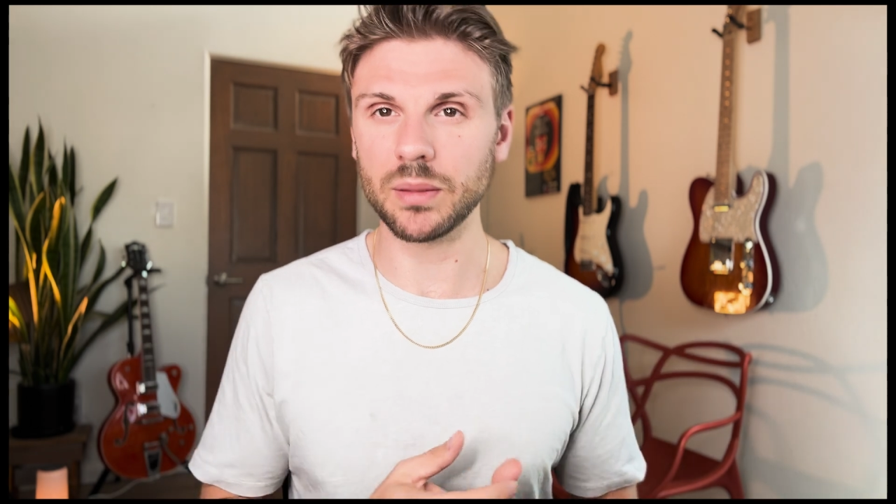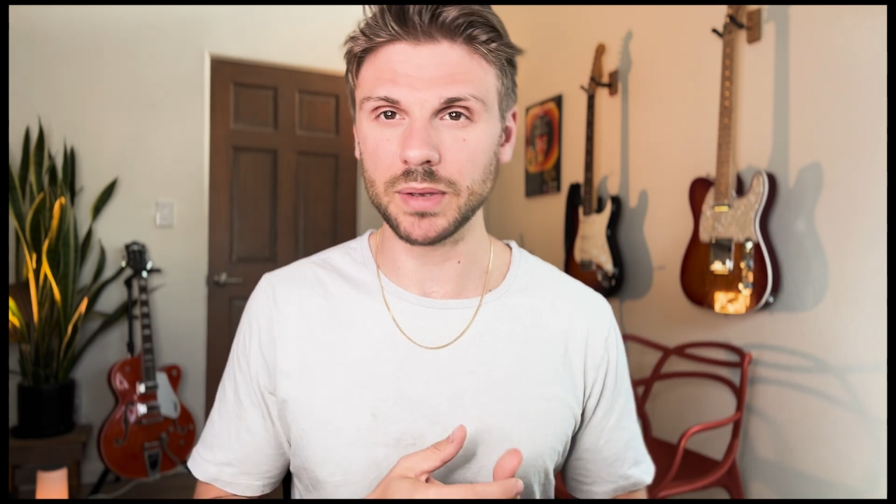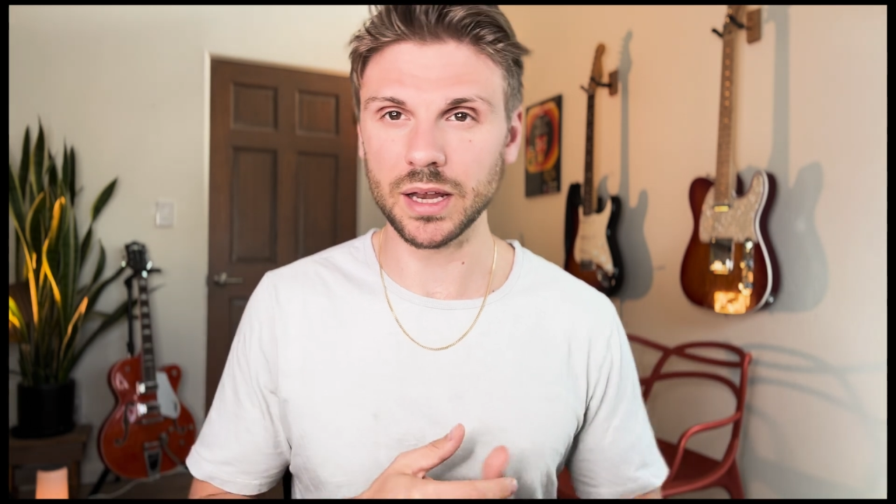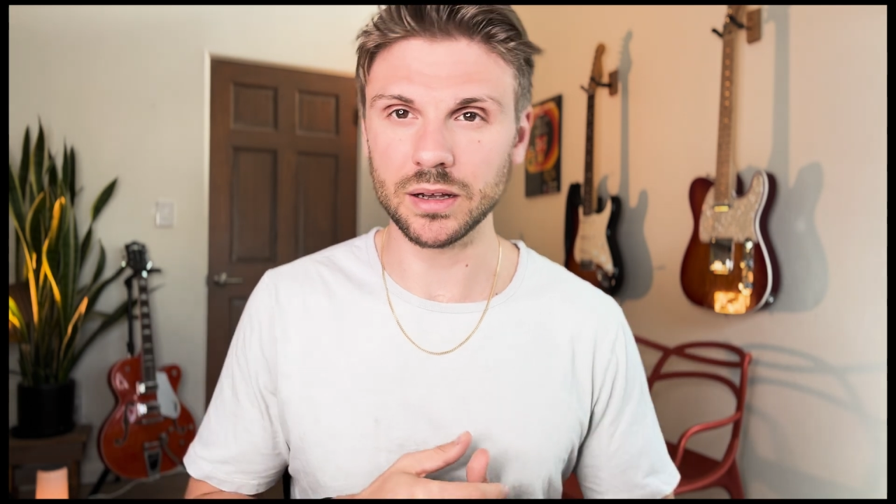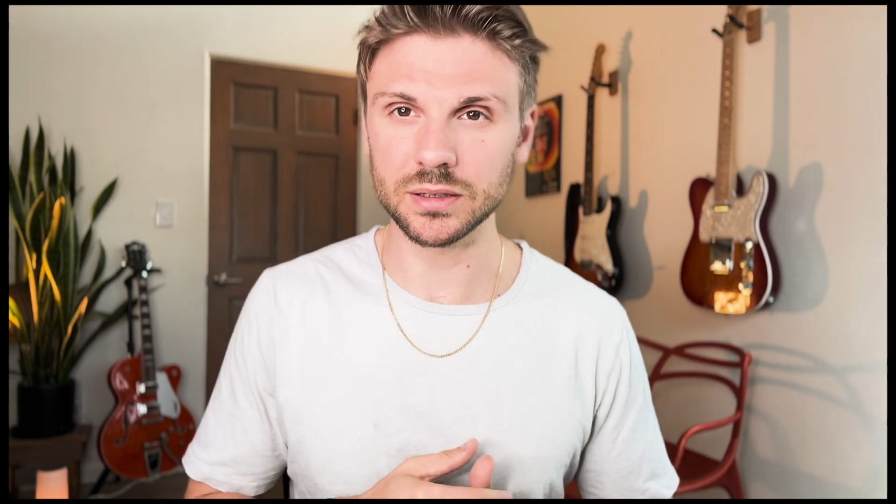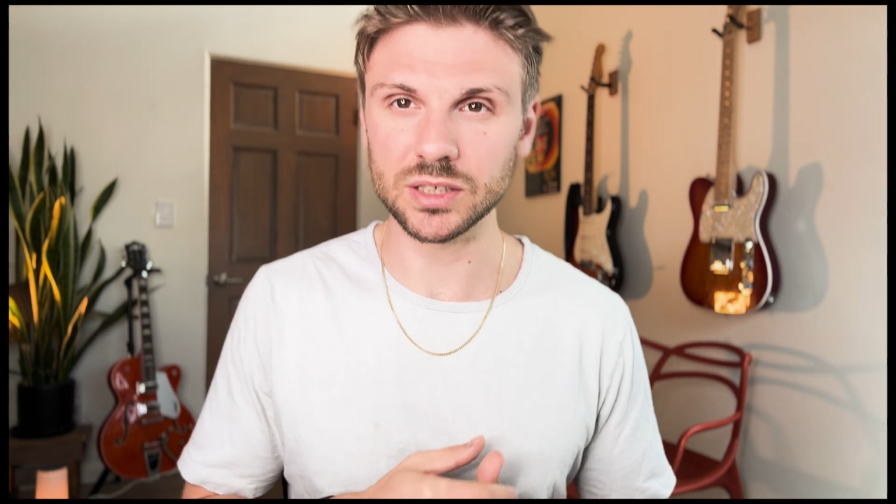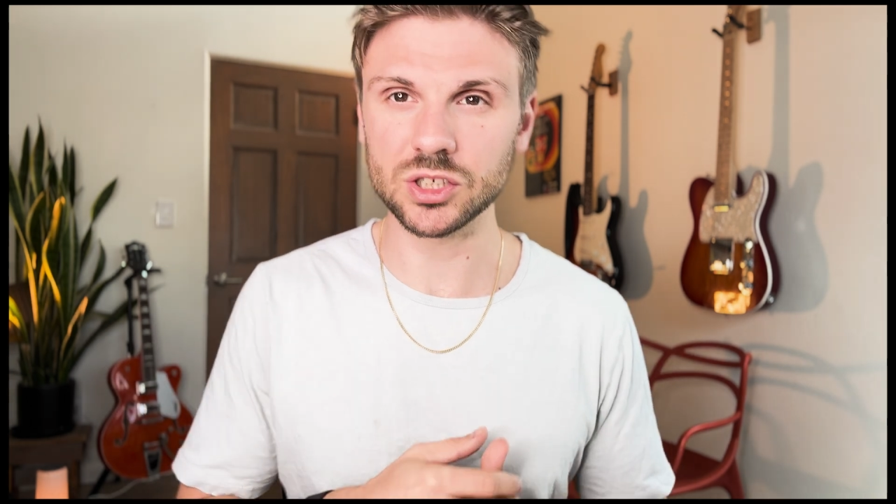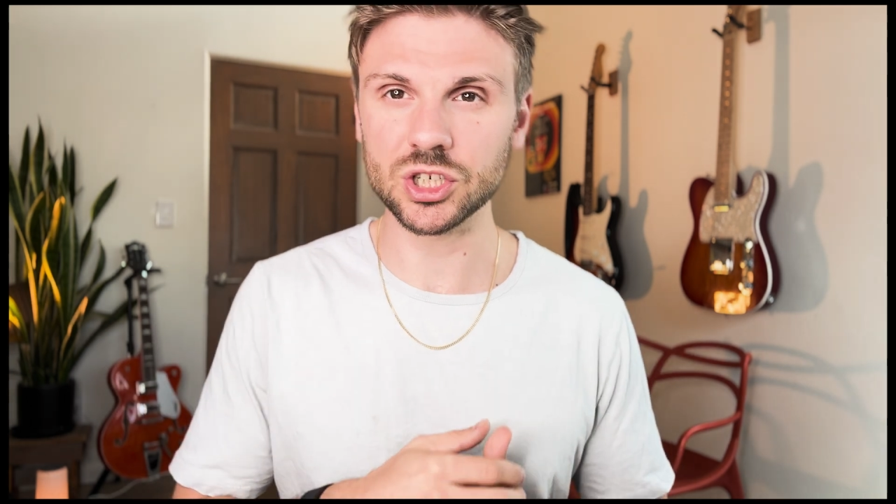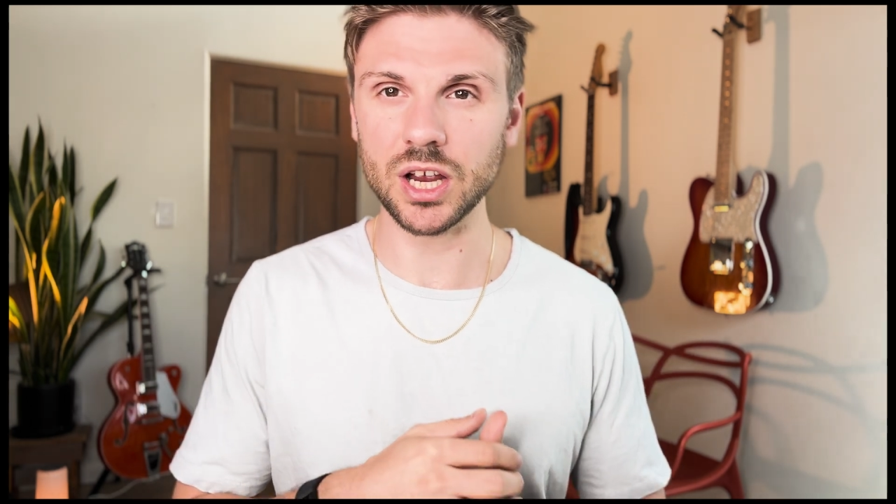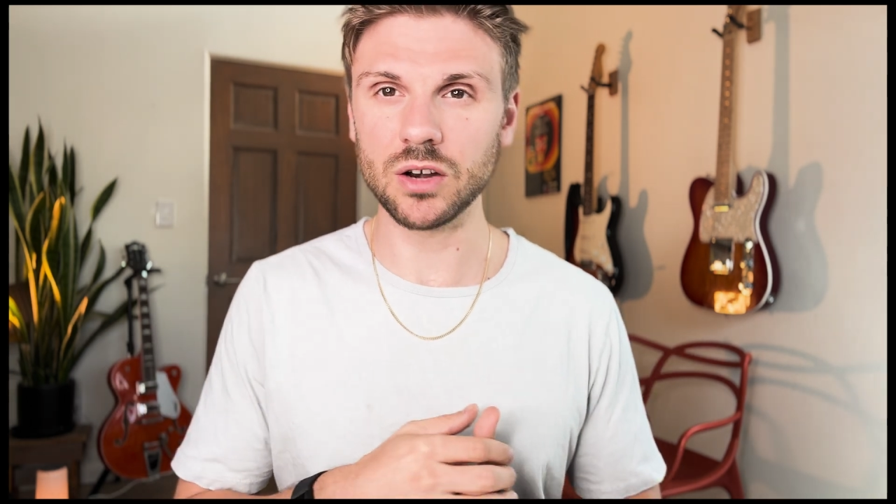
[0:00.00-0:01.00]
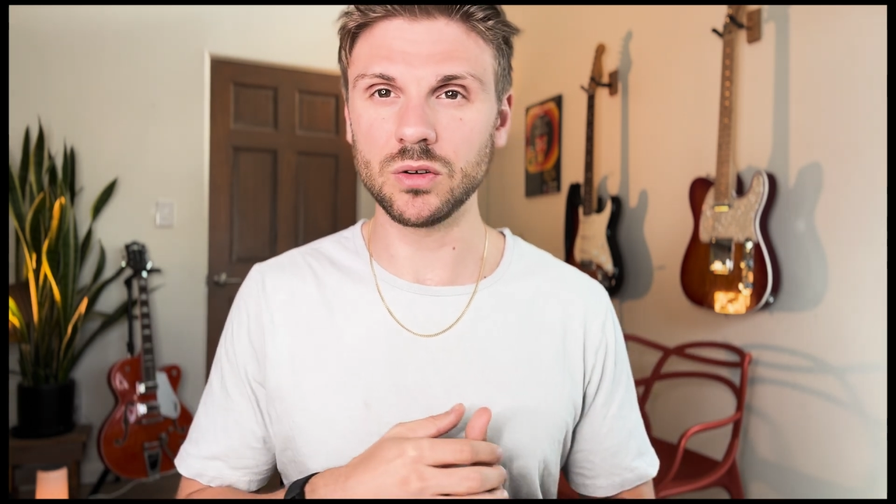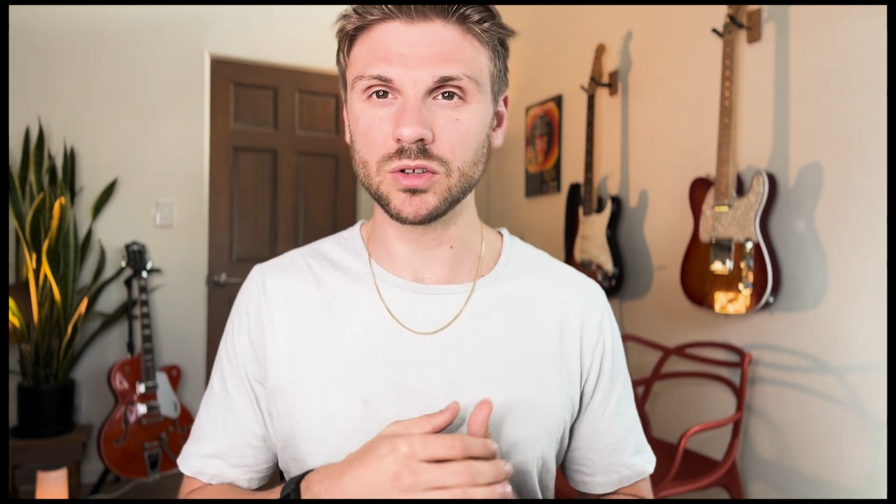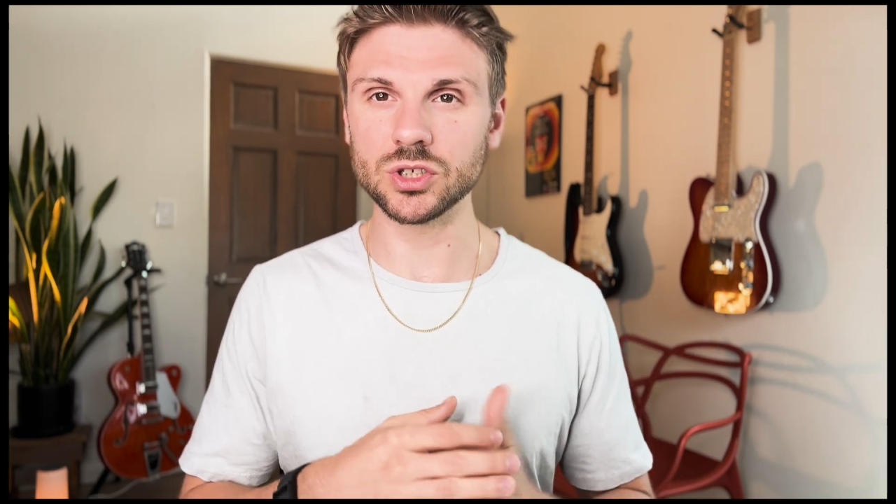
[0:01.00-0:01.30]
I'm getting on this channel,